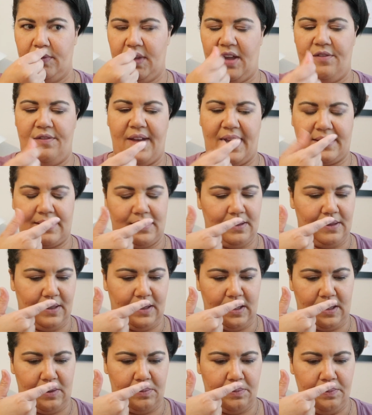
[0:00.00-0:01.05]
a
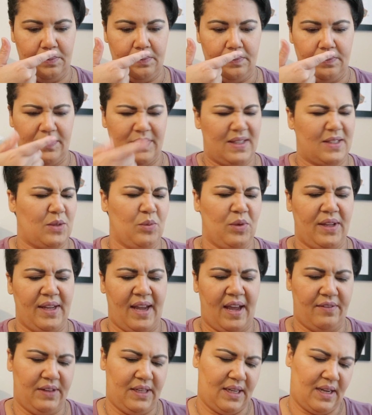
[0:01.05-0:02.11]
Vaseline. Doesn't really
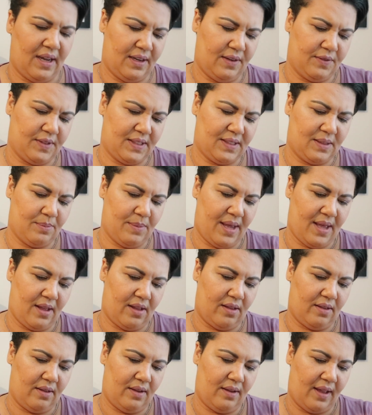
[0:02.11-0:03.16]
have any kind of
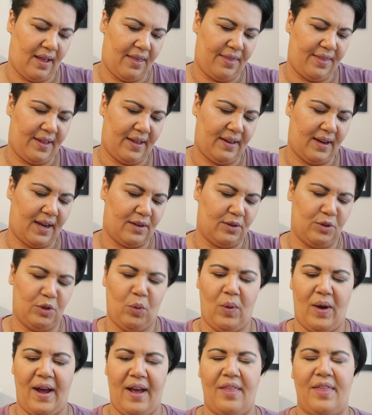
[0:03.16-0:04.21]
smell. I thought, I don't know
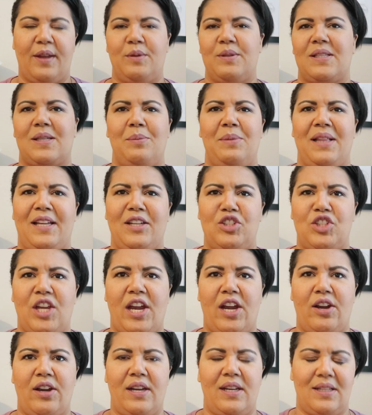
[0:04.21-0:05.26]
why, I thought it was going to be like
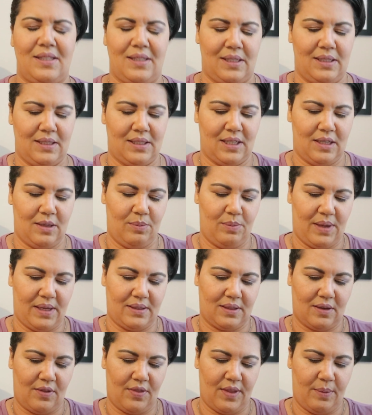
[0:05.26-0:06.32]
cherry scented
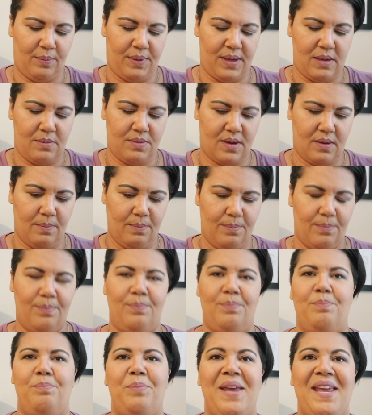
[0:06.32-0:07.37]
based on the pink,
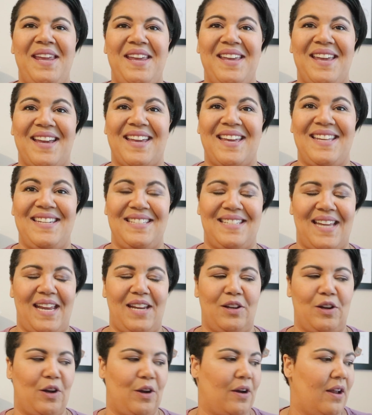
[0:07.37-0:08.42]
pink
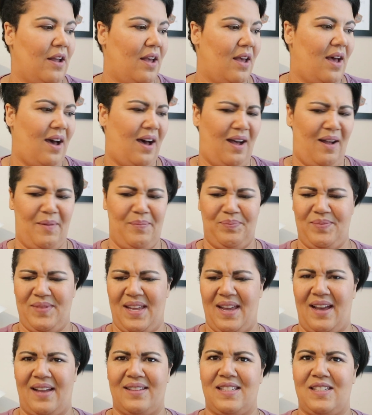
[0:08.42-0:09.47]
container. Um,
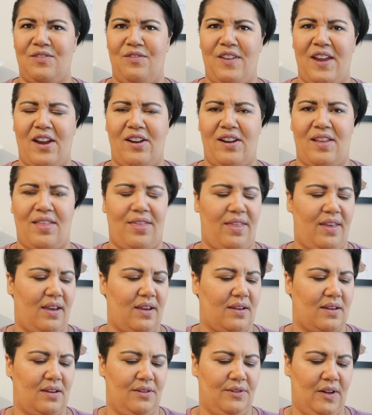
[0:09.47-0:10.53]
yeah, it's very
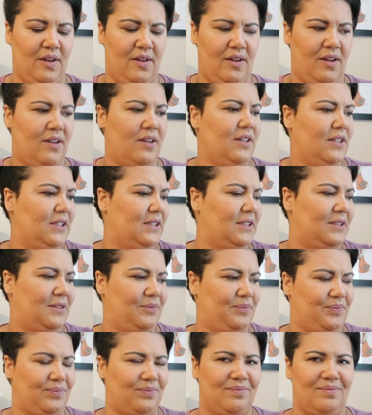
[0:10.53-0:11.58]
thick.
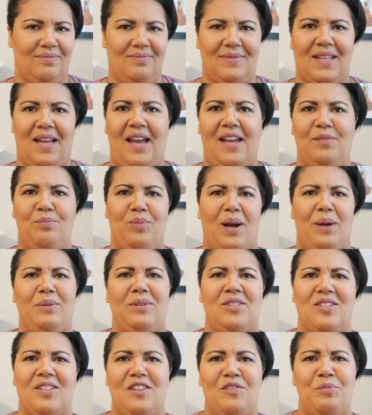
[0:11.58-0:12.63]
I
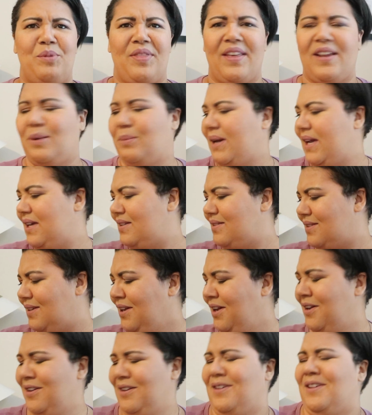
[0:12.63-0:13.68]
probably shouldn't have put that on my
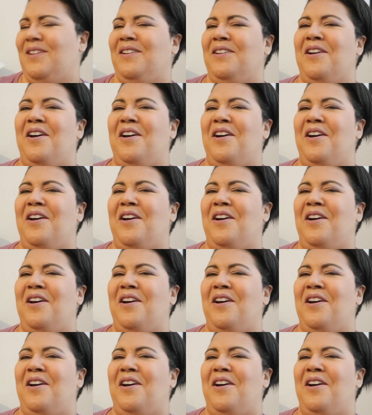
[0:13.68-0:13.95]
hand.